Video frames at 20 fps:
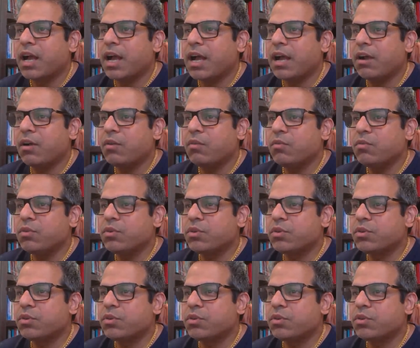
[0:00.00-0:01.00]

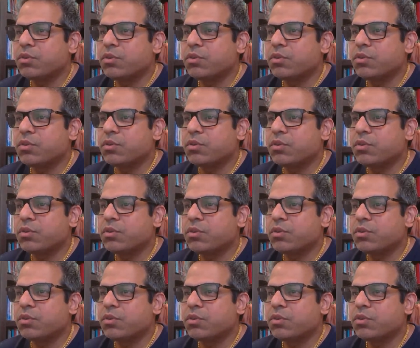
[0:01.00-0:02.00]
how do we
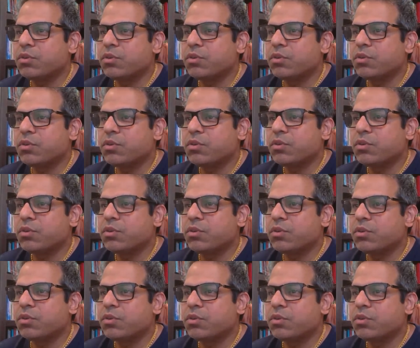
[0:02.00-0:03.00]
how
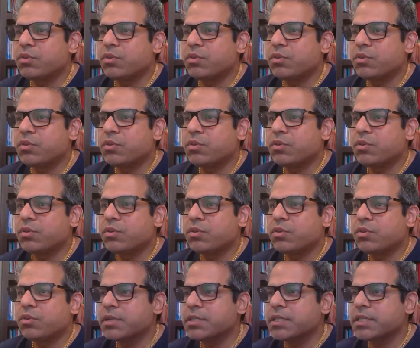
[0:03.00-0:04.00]
do we know that
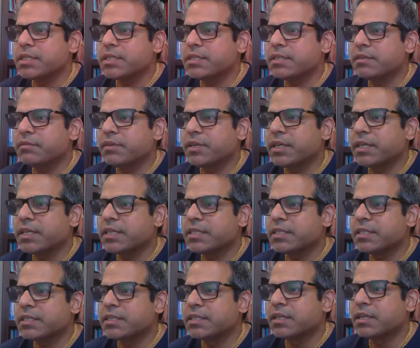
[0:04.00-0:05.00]
a person is living
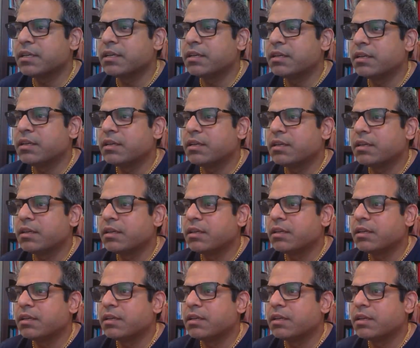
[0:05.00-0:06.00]
his
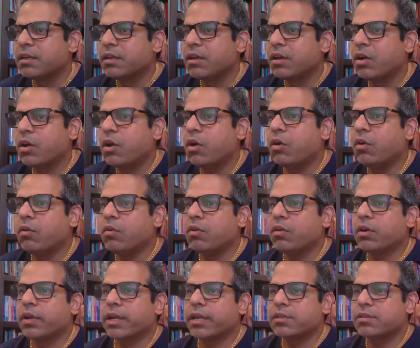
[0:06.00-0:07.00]

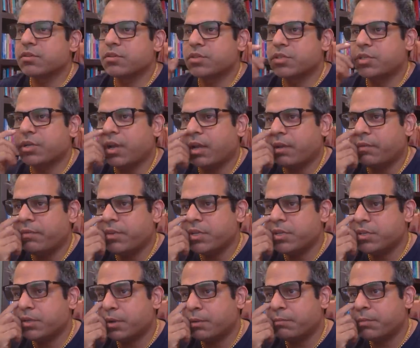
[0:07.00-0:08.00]
oh okay so charvi
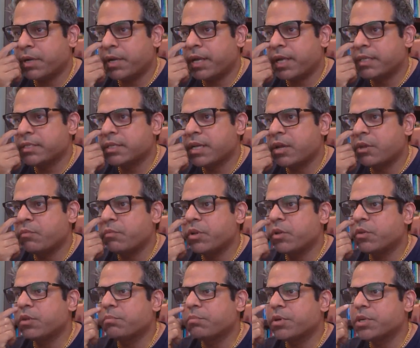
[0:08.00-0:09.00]
sharma asks how do we
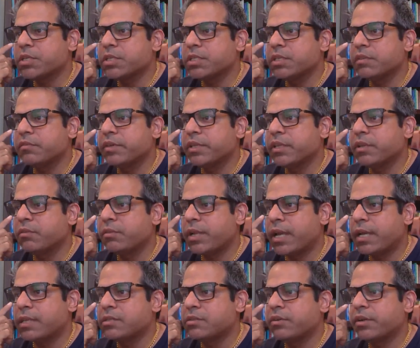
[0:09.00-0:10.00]
know the person living their
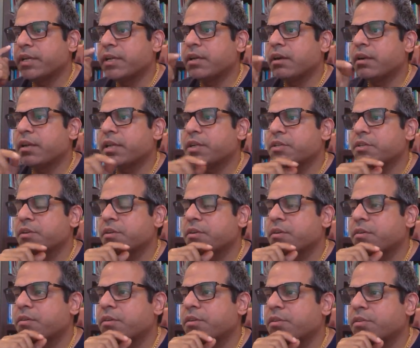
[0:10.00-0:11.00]
last reincarnation
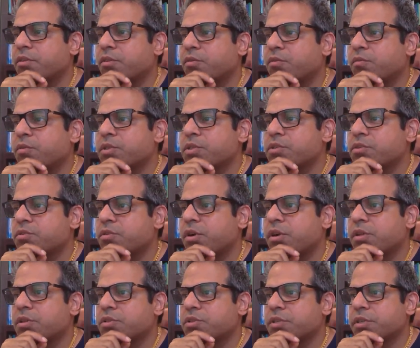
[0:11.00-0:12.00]
on earth through
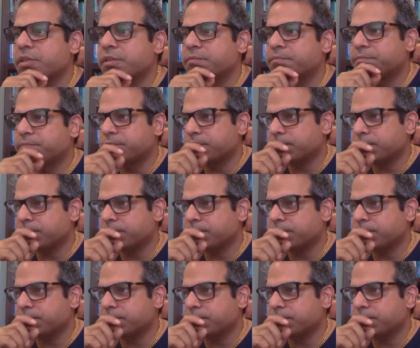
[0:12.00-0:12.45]
astrology